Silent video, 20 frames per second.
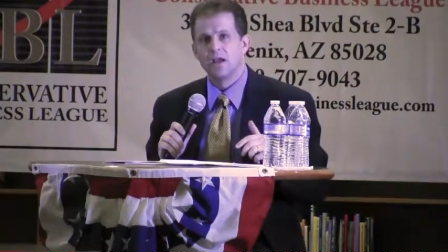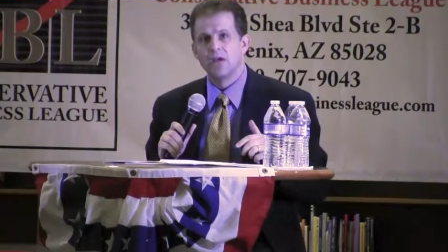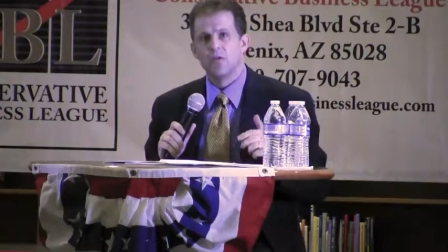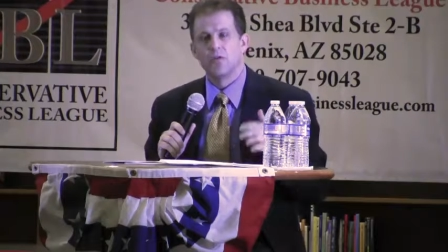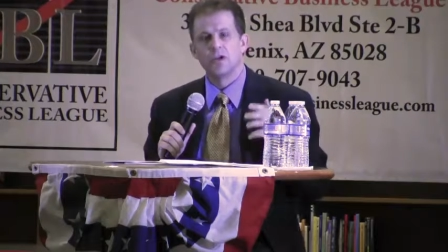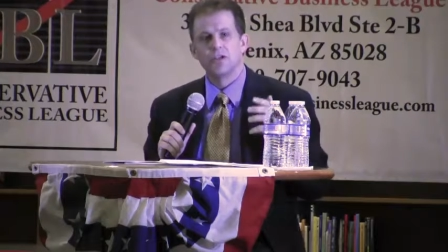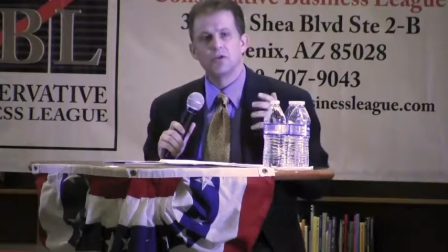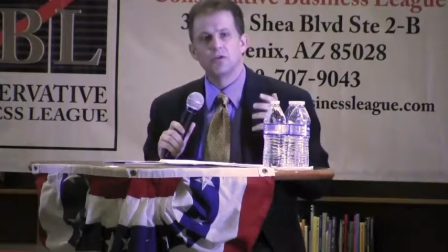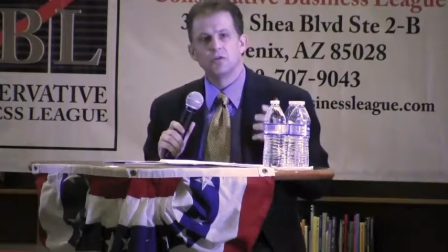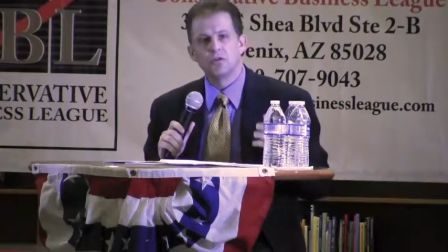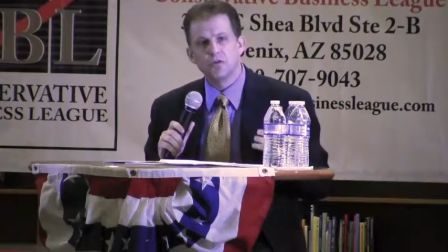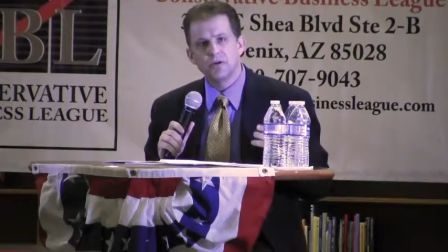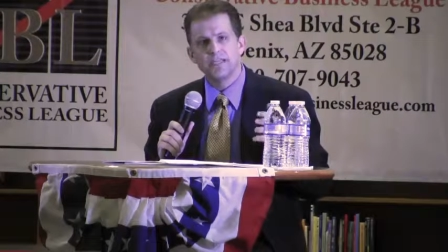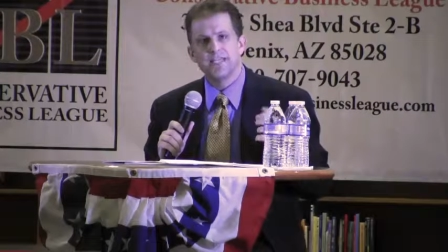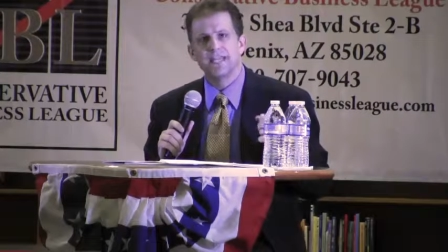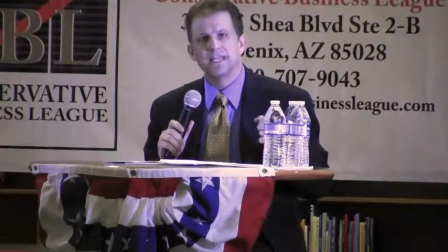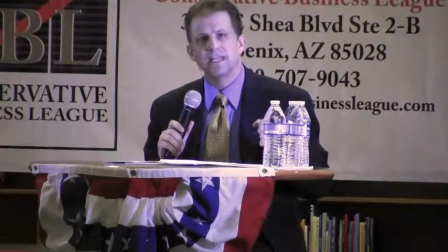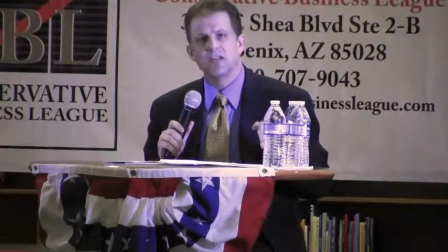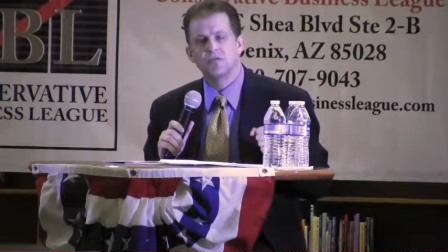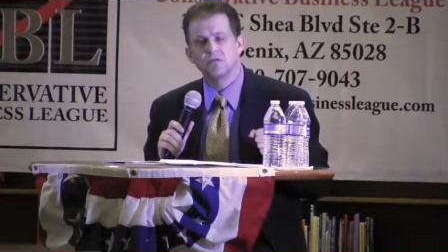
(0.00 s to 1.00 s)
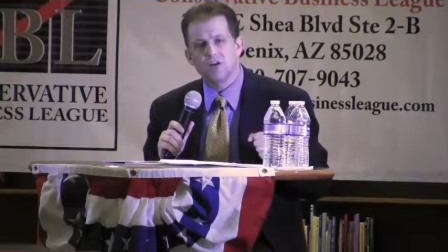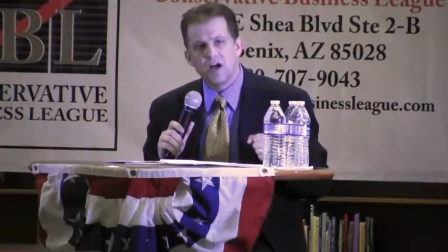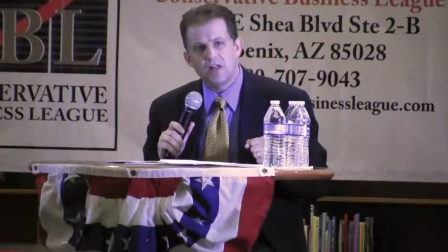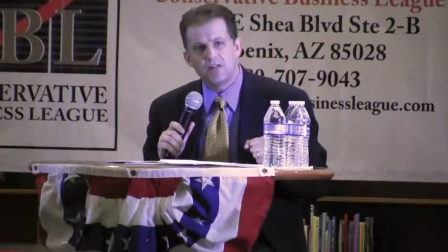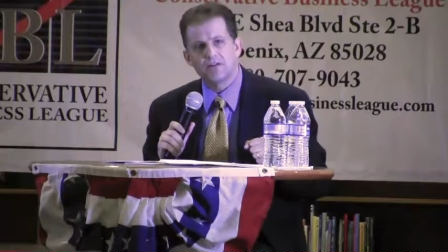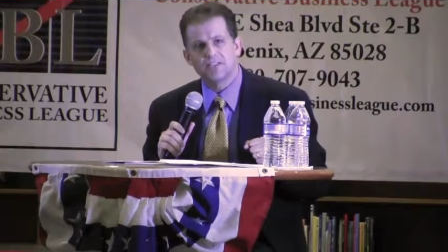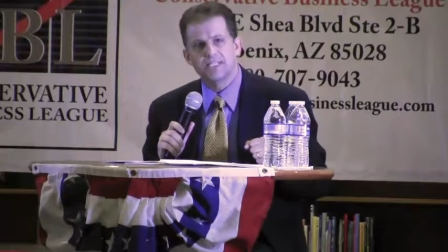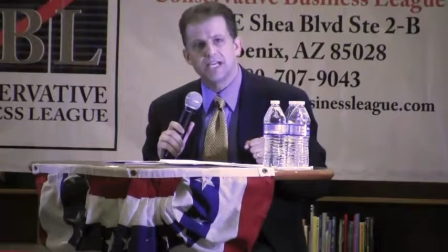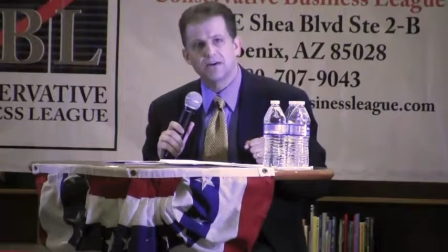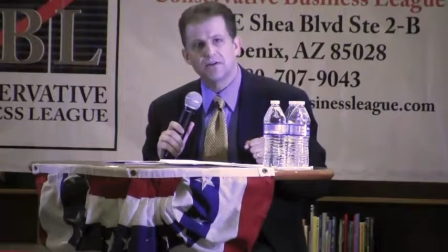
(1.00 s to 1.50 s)
When you look at
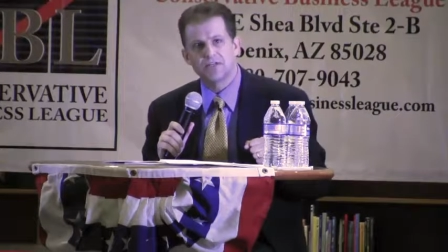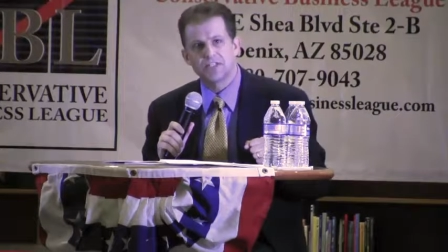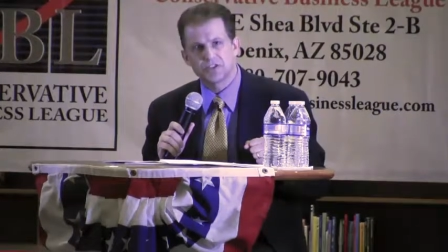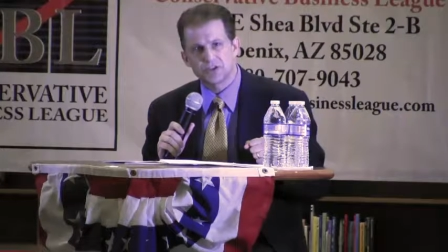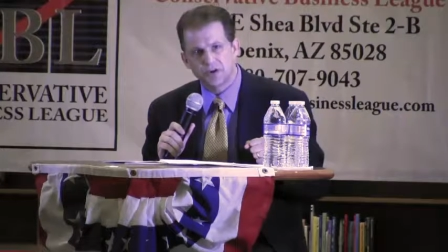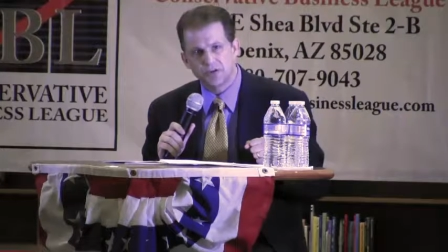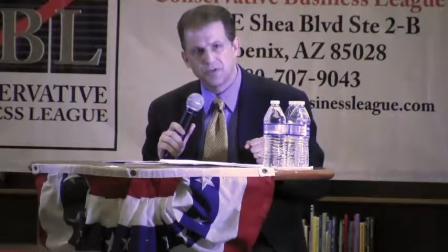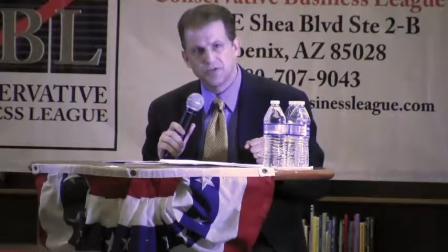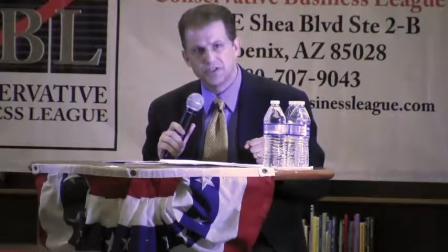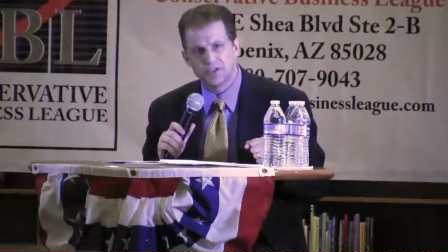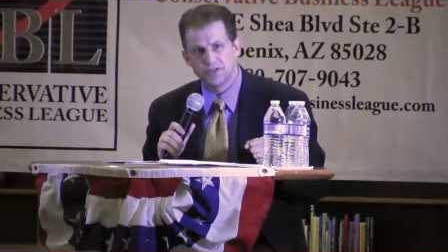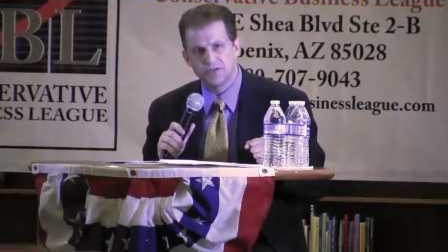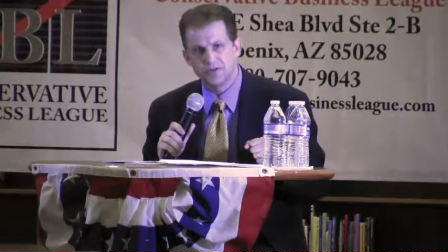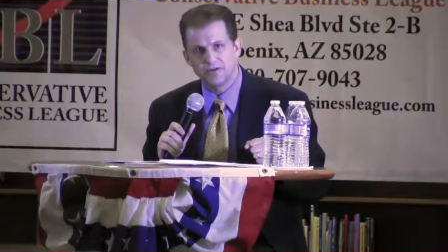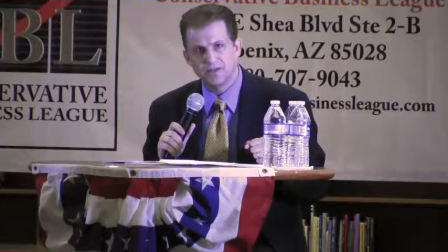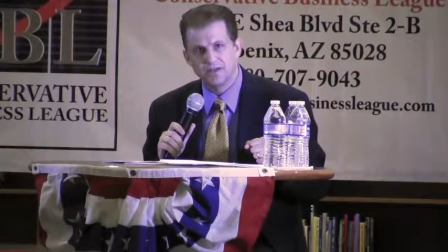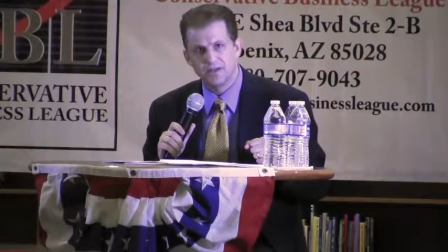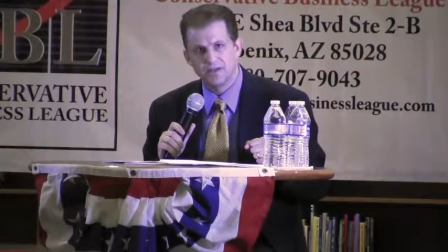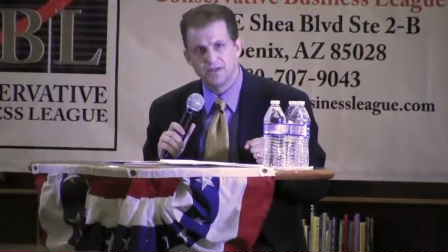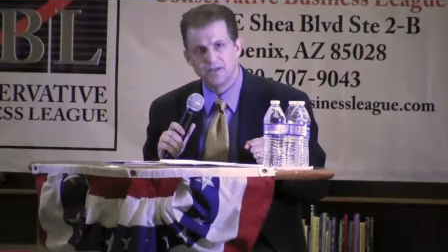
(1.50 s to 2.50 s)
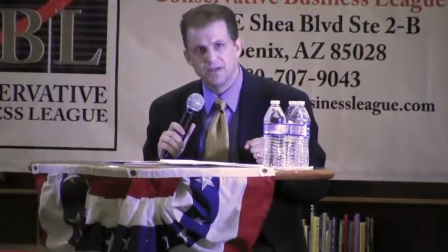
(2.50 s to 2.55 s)
involuntary servitude,